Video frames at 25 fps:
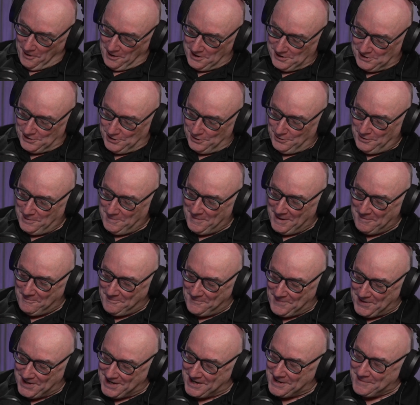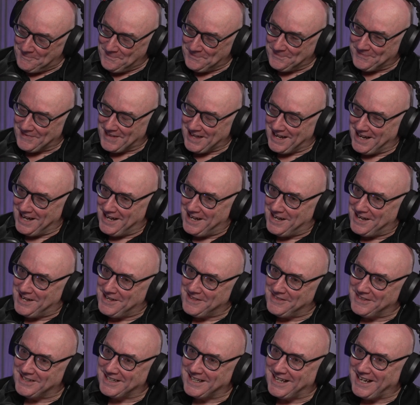Do you remember
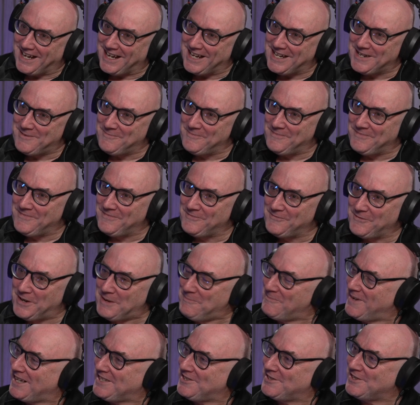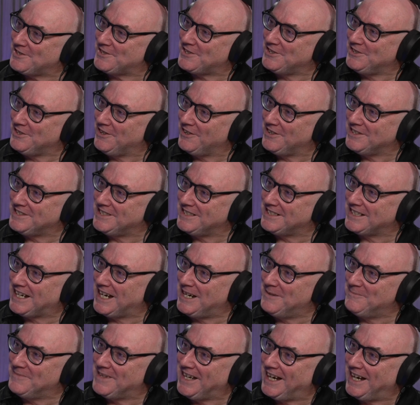the game when Manchester United
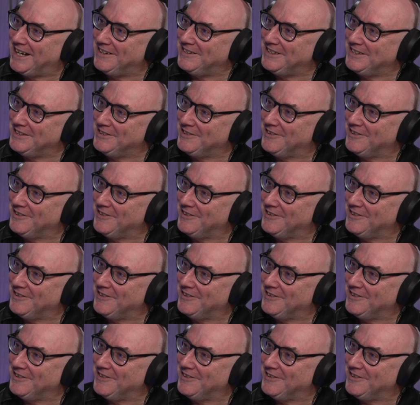came down in